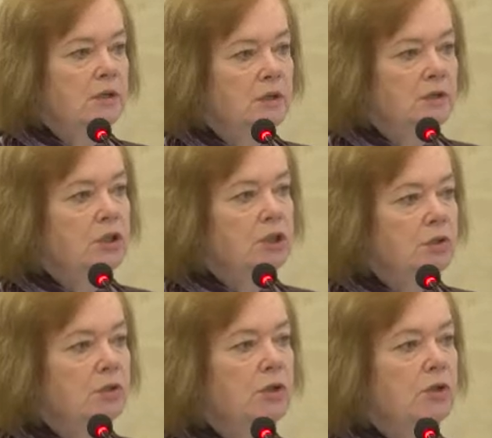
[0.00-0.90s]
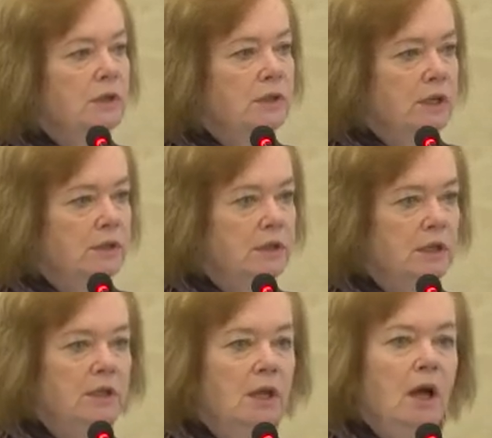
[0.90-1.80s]
that the children who are
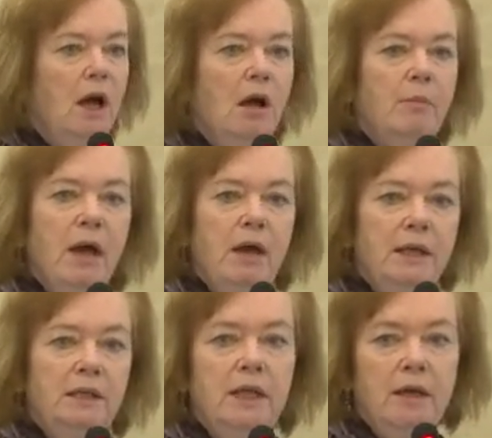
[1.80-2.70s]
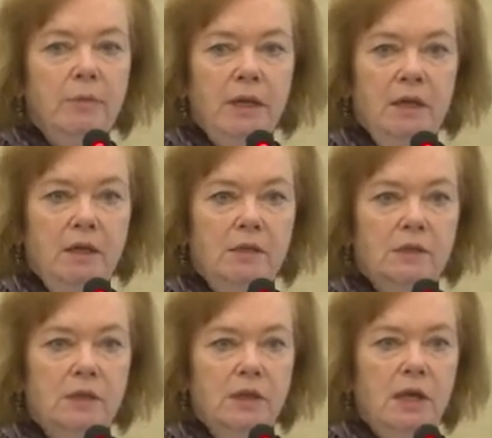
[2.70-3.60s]
stunted are behind their
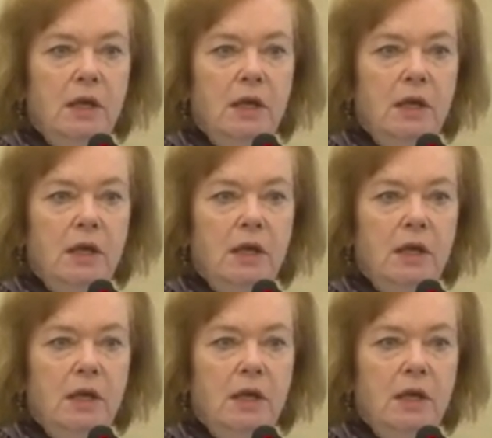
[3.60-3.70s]
peers